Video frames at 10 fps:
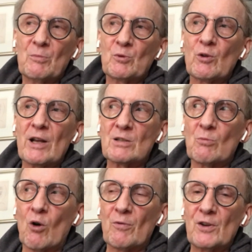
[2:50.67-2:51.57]
create some
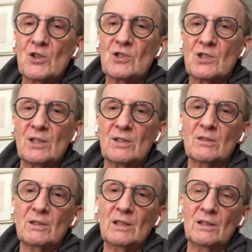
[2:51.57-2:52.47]
more
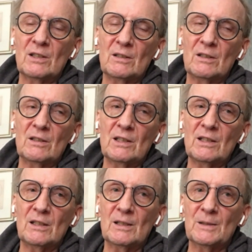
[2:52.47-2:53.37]
efficiencies in
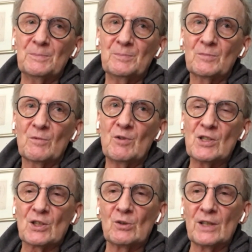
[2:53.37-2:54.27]
the
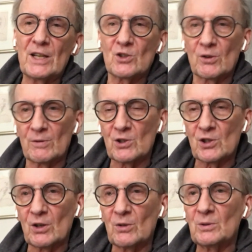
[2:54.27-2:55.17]
physical nature of the
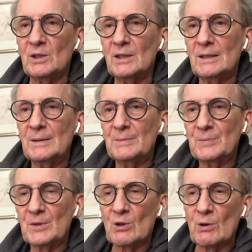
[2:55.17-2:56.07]
show.
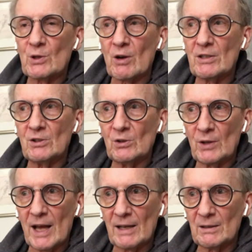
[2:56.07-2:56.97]
So we tried to do
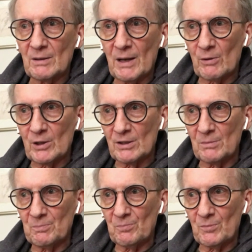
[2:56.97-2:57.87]
that every
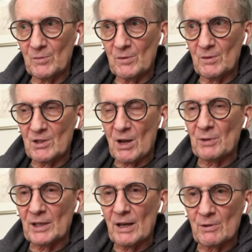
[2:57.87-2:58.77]

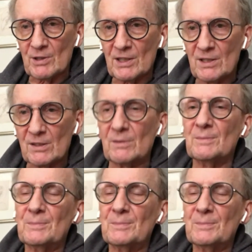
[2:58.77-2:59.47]
season.